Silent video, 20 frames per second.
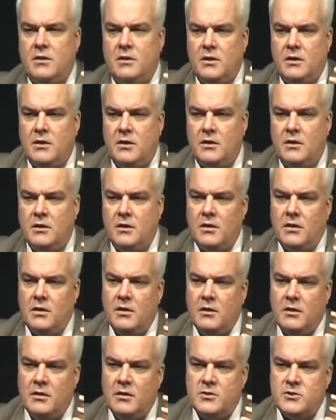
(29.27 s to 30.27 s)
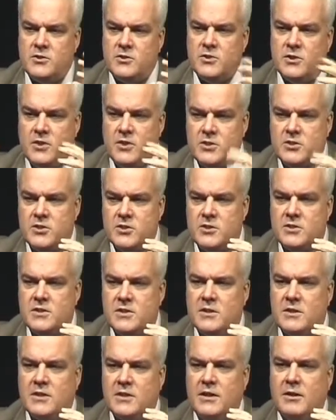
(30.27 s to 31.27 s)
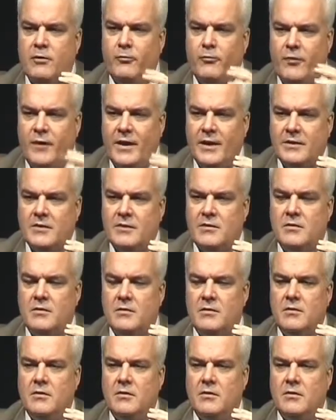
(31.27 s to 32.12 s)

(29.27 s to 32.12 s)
a synergistic effect.